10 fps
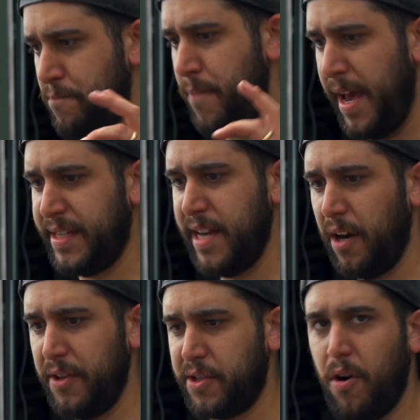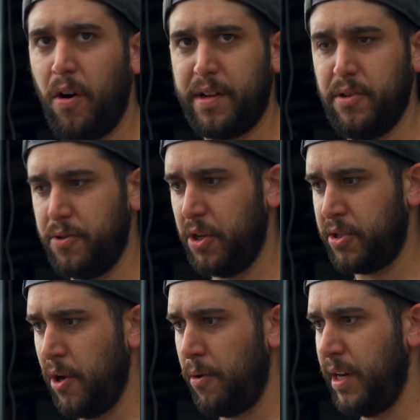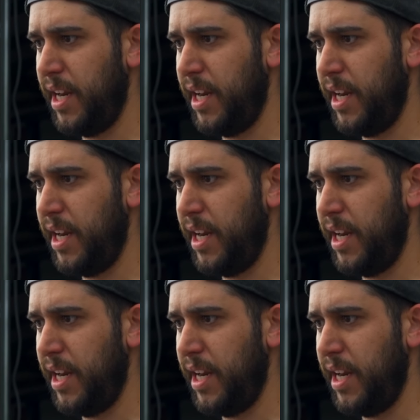base down in this car because it was just soaking it